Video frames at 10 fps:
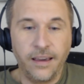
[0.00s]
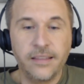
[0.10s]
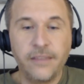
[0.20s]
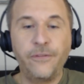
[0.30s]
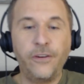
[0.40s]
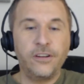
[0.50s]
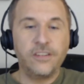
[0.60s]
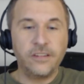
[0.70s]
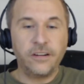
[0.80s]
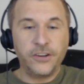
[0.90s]
The
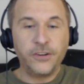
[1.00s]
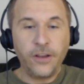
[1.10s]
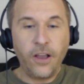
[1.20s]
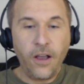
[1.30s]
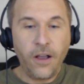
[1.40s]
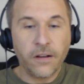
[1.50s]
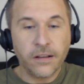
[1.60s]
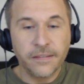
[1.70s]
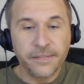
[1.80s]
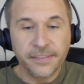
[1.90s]
verses are too long!
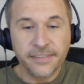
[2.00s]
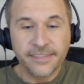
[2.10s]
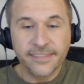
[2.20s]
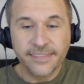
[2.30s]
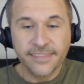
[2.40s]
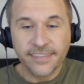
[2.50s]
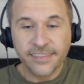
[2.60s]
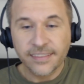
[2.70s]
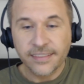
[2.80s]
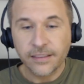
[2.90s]

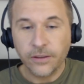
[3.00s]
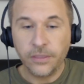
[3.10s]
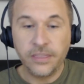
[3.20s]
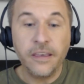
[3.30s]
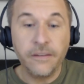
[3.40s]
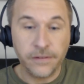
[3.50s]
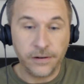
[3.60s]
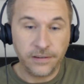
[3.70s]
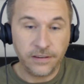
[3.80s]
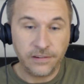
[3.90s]
Or the
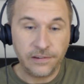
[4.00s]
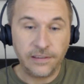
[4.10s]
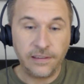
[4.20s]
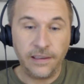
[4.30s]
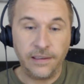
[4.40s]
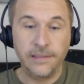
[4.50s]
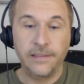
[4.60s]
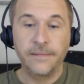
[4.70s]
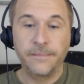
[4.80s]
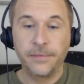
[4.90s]
verse, I should say.
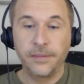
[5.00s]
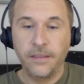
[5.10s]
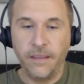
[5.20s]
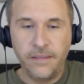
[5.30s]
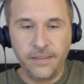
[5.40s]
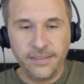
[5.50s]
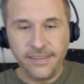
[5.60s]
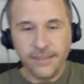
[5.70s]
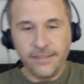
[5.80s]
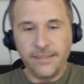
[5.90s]

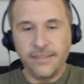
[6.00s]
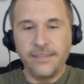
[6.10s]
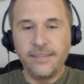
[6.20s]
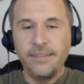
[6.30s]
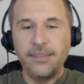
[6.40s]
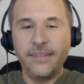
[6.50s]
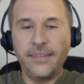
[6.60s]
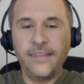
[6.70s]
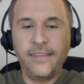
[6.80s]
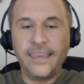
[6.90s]

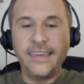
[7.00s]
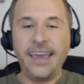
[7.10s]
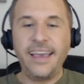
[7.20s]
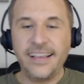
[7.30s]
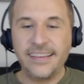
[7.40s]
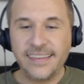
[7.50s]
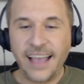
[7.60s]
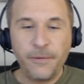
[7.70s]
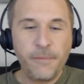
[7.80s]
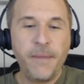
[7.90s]
Yes,
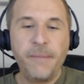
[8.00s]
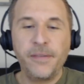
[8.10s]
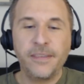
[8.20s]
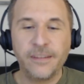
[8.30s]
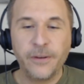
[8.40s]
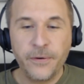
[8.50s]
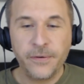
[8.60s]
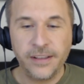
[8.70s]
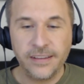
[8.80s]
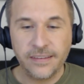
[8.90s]
I remember this
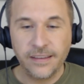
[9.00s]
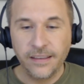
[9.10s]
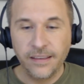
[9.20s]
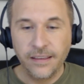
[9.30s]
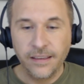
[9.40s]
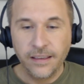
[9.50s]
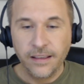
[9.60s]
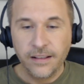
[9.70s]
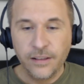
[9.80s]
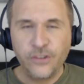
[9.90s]
chorus.
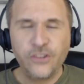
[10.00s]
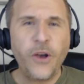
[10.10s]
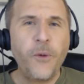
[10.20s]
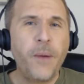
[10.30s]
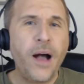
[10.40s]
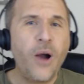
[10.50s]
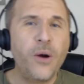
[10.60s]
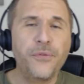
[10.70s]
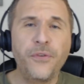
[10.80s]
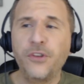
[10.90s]
So
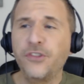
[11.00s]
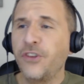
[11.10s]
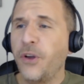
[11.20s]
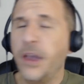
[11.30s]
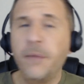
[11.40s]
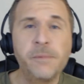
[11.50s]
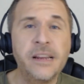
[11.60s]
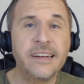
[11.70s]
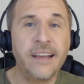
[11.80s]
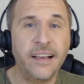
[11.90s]
powerful, so
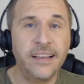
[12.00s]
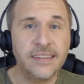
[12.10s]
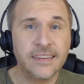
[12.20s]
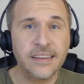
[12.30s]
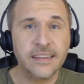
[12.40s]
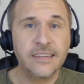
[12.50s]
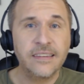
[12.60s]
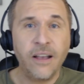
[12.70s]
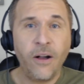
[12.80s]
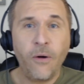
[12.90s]
hypnotizing,
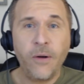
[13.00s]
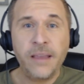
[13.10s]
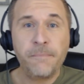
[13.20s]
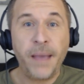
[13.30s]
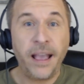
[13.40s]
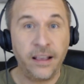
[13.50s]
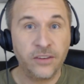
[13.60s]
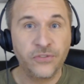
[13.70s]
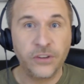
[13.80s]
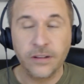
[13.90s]
so
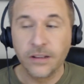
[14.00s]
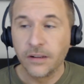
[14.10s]
impactful.